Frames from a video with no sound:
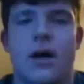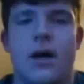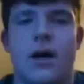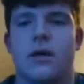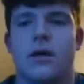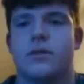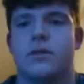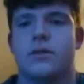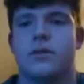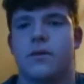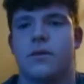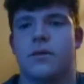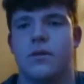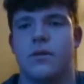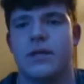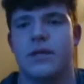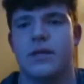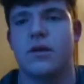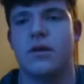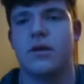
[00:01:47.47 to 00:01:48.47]
so
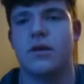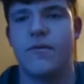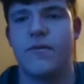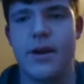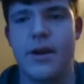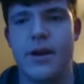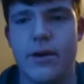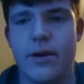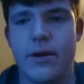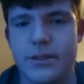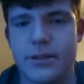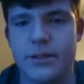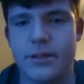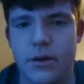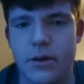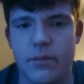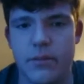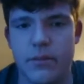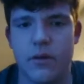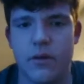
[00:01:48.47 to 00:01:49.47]
my sophomore year I
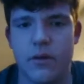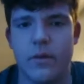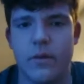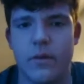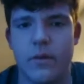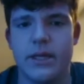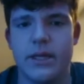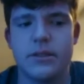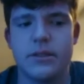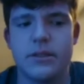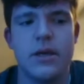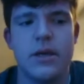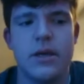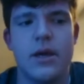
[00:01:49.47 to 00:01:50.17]
started both ways.